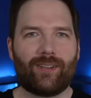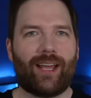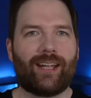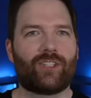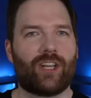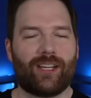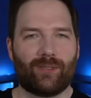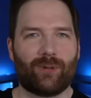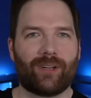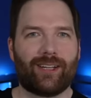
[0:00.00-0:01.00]
like
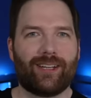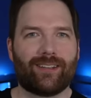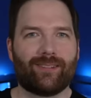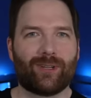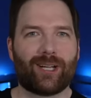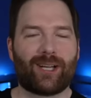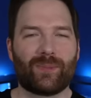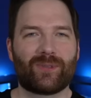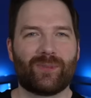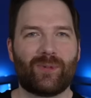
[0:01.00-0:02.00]
January when it
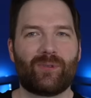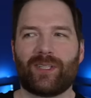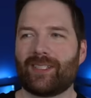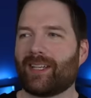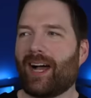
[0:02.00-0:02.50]
comes to movies.